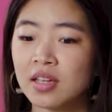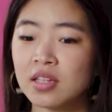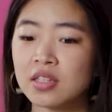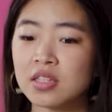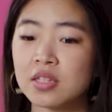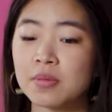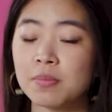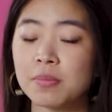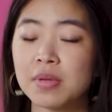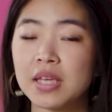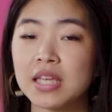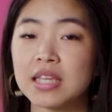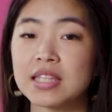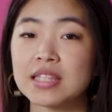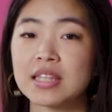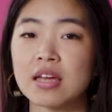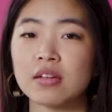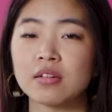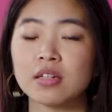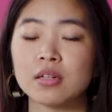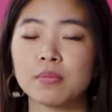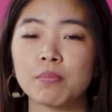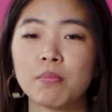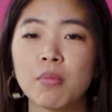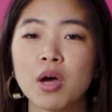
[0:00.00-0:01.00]
to me,
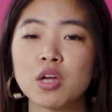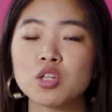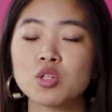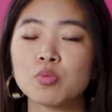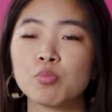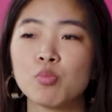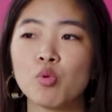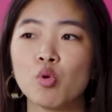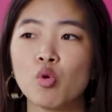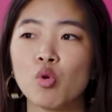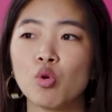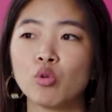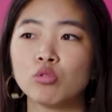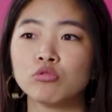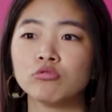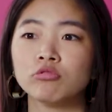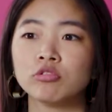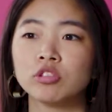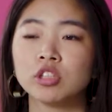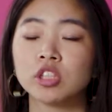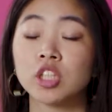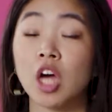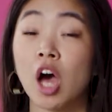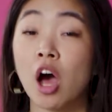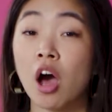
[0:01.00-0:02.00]
sounded much more
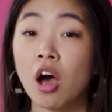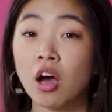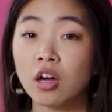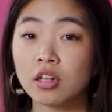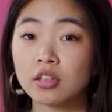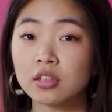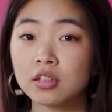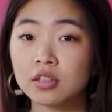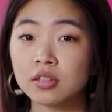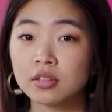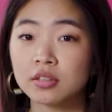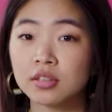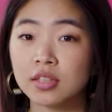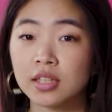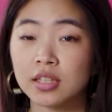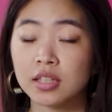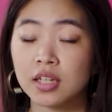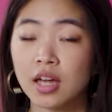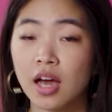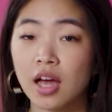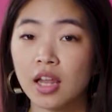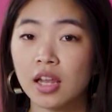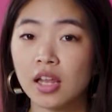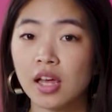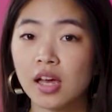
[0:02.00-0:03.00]
dark in
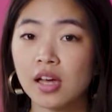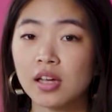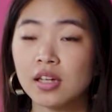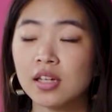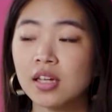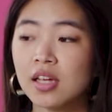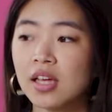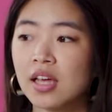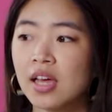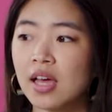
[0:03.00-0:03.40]
colour,